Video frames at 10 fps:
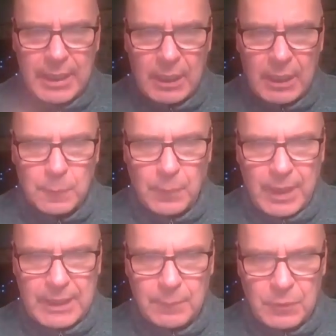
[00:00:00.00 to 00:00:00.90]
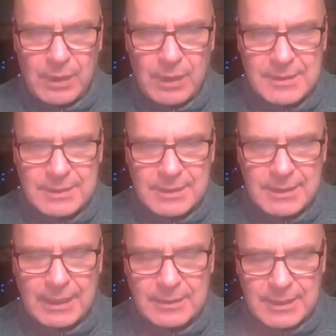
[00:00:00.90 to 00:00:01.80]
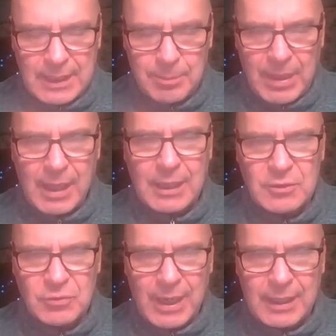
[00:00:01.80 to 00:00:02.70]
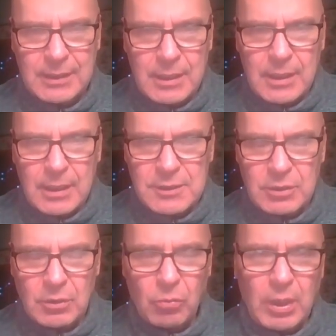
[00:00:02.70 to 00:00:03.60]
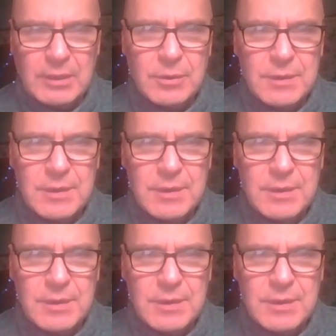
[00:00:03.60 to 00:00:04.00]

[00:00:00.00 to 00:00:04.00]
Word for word: and Friday for you guys get to get back on track? Because you know Rutgers